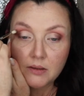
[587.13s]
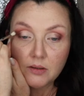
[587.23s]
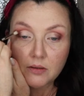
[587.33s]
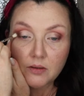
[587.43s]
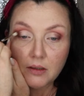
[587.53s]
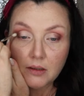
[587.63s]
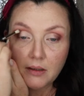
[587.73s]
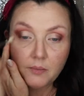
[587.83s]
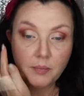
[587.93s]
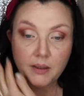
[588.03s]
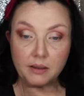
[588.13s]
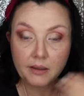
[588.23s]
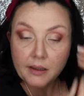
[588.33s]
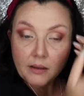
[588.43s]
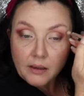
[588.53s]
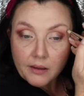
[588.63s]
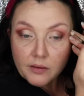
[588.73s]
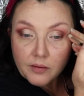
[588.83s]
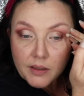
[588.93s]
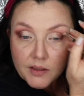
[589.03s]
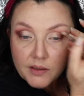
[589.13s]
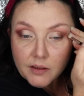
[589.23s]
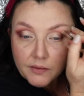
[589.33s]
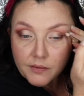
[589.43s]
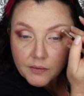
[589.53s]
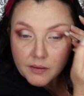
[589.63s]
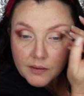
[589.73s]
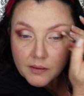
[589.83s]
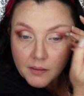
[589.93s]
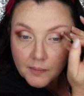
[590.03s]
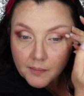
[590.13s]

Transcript: you're trying to like blend it out like crazy afterwards.